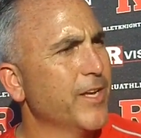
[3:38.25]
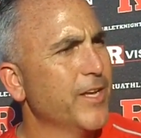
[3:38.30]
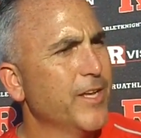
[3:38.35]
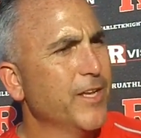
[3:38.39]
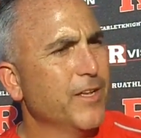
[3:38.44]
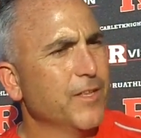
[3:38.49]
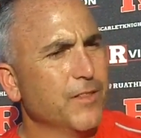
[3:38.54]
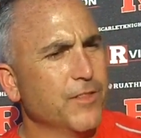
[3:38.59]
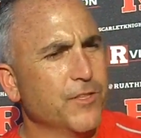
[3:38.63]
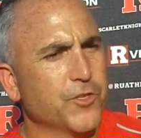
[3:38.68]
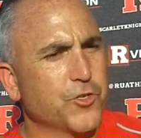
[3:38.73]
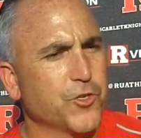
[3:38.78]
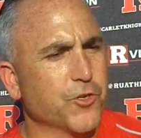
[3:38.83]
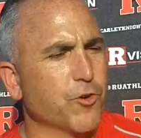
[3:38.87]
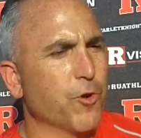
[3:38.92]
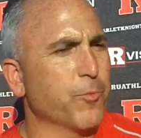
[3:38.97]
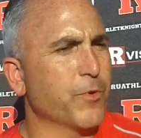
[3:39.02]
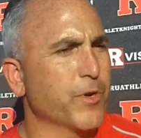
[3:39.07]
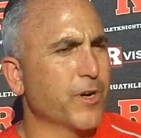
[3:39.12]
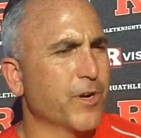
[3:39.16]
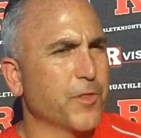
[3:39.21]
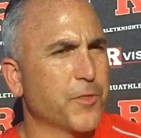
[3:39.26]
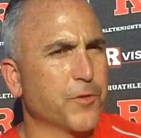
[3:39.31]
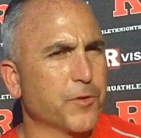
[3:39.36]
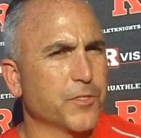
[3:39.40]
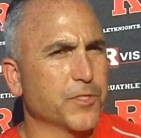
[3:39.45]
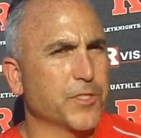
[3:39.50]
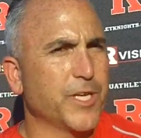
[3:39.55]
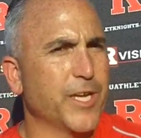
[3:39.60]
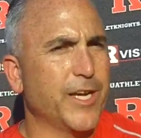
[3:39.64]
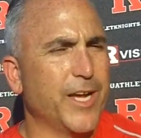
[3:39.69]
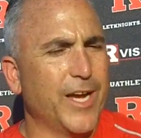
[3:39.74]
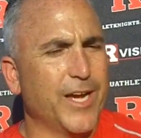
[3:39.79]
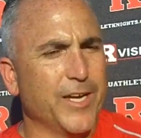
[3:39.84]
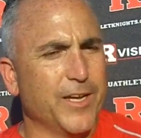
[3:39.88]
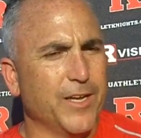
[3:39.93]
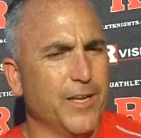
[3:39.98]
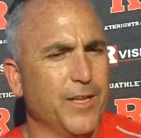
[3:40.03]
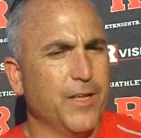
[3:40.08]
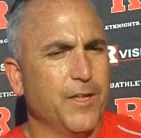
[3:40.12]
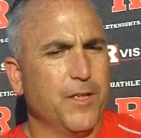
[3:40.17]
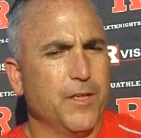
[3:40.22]
Okay. This year, opening on a Thursday
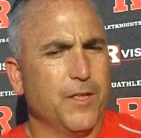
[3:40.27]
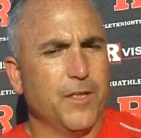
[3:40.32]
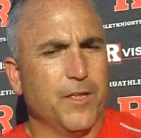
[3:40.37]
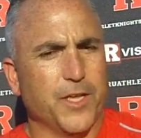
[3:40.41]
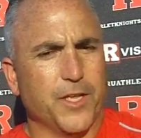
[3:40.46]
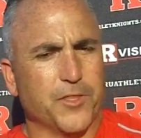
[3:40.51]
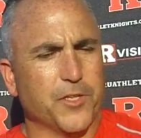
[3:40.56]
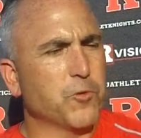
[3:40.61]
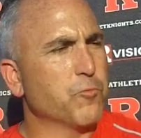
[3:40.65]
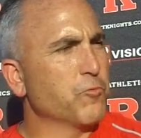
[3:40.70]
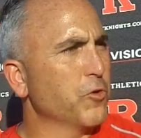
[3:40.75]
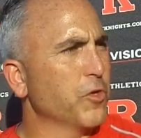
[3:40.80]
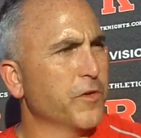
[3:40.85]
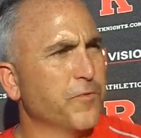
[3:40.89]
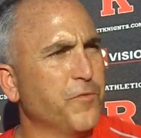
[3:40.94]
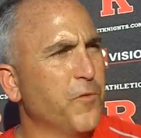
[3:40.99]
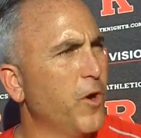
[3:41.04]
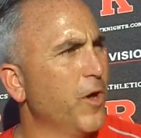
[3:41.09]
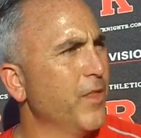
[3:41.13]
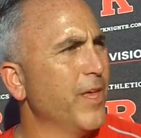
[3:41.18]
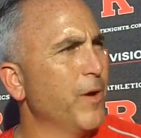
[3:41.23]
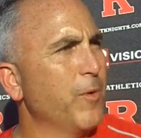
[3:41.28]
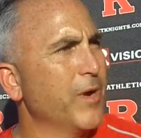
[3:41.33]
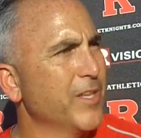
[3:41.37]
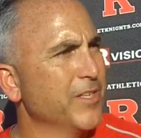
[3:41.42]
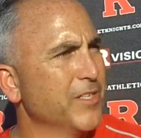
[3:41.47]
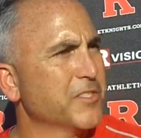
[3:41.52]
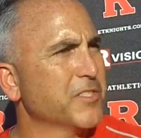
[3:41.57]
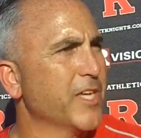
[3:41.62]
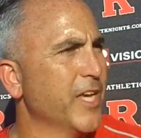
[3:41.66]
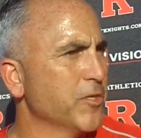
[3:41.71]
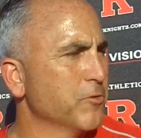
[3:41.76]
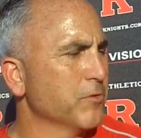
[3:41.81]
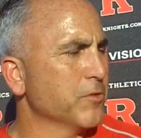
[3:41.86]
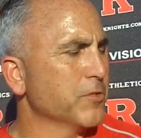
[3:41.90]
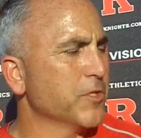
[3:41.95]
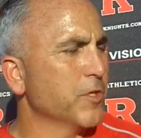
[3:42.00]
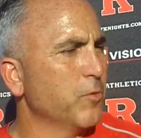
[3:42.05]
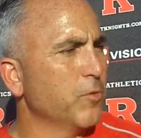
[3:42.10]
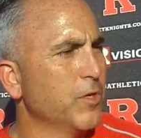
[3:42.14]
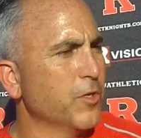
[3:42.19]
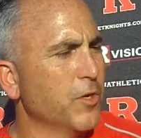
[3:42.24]
night, it didn't really fall that way in the schedule.
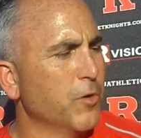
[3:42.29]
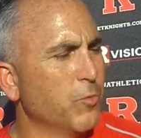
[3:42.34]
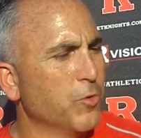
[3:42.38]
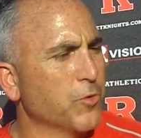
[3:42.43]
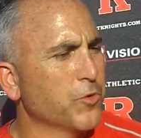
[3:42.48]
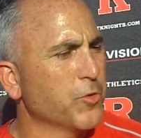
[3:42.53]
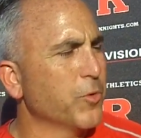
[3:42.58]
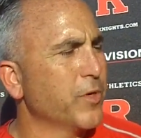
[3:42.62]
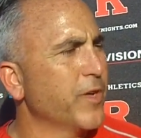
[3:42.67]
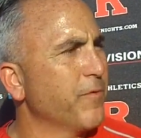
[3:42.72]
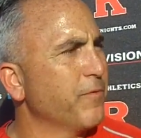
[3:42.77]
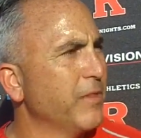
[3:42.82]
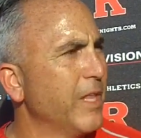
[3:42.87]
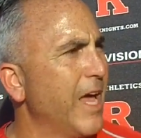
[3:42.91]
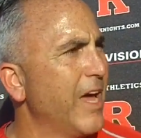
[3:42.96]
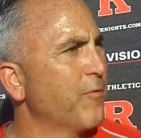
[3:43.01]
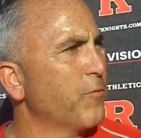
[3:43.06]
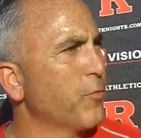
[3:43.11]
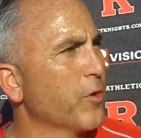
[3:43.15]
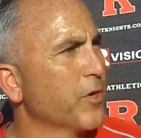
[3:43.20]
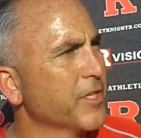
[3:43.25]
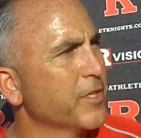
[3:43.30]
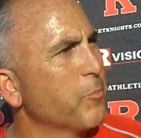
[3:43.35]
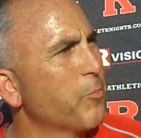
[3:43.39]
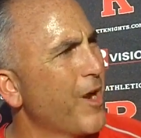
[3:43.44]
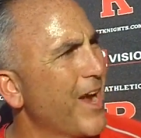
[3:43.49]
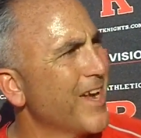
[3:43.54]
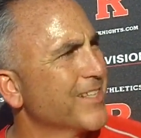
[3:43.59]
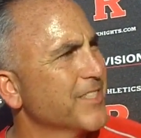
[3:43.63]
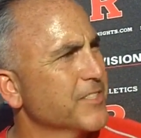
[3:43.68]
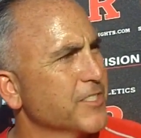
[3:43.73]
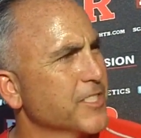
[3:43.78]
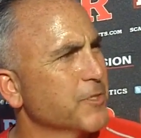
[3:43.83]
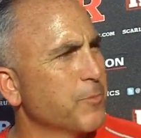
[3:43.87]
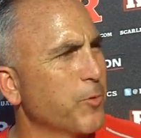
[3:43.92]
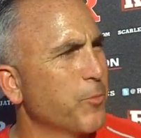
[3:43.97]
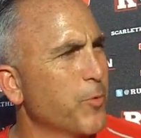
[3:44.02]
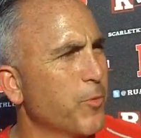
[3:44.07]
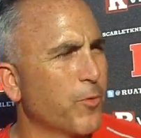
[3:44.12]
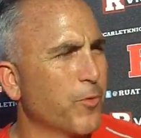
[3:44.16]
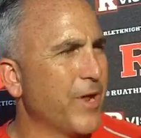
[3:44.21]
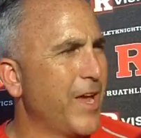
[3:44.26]
So, we'll do enough live work in the practices,
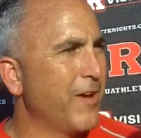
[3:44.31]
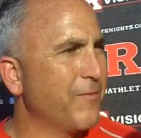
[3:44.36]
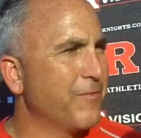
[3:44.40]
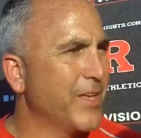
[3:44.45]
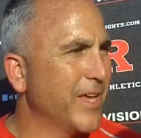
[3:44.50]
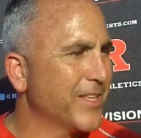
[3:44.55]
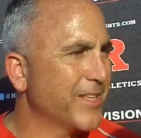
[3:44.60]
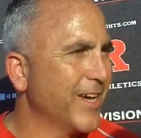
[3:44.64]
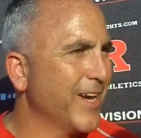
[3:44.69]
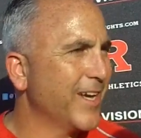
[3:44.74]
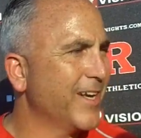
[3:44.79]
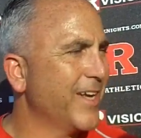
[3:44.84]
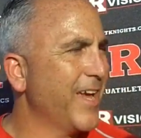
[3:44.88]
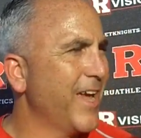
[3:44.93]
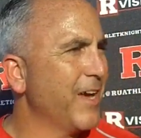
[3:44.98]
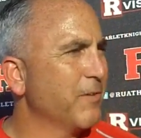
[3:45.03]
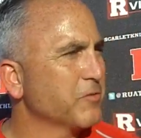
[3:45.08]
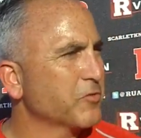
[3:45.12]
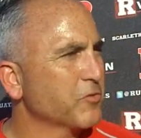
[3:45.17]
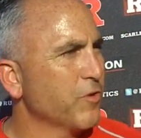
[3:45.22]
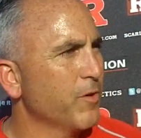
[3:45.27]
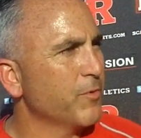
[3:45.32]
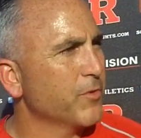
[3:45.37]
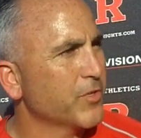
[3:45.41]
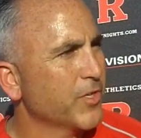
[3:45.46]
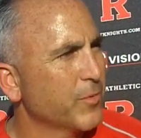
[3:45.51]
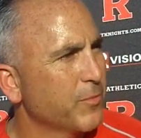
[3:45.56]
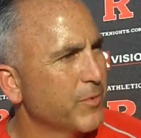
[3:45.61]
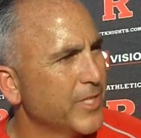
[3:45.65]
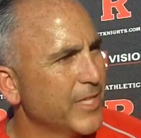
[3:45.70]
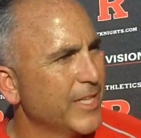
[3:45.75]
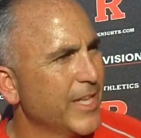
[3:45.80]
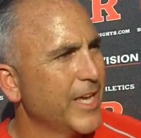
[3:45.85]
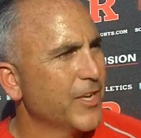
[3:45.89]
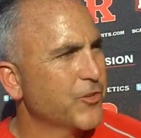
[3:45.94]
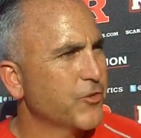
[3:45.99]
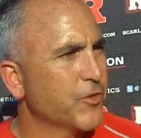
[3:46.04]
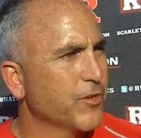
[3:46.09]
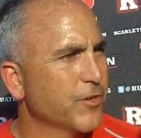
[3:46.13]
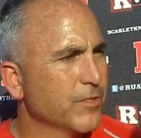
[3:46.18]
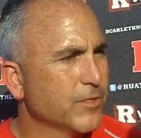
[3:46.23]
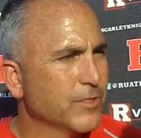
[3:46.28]
but we won't have that kind of half scrimmage like we did
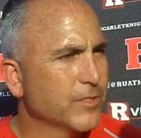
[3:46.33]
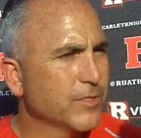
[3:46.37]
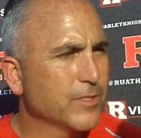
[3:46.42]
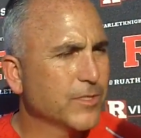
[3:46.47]
last year.